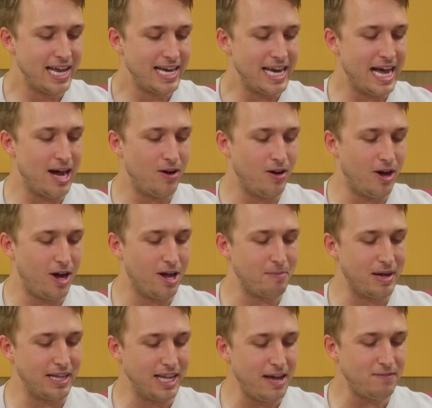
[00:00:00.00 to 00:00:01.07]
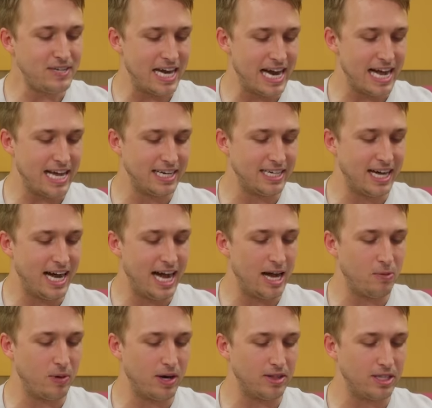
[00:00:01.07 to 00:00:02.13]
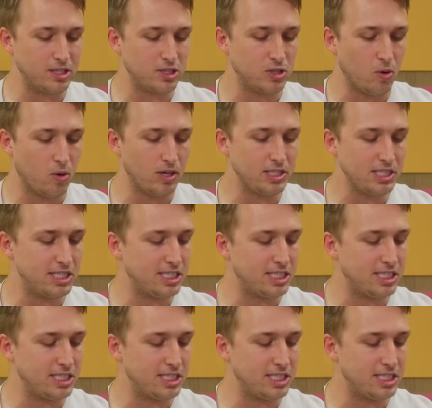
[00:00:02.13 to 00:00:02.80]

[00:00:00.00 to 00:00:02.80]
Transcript: Now, on my left hand, I wear this gorgeous